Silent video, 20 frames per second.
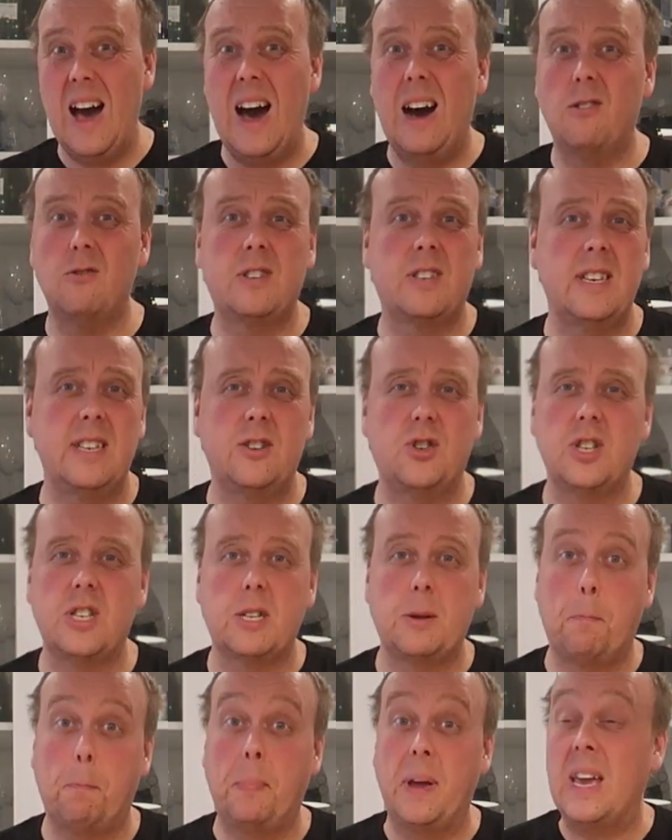I would say
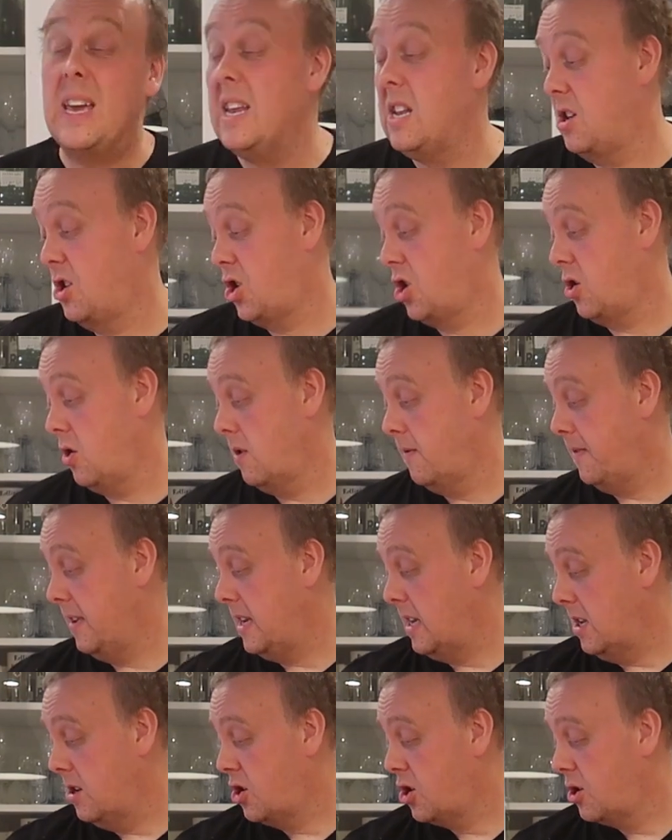just a pinch of
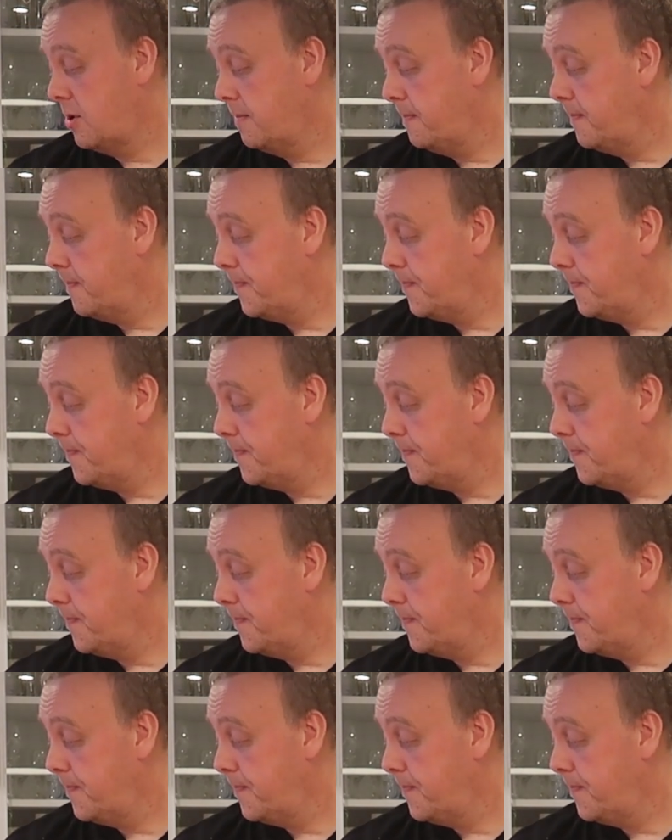each.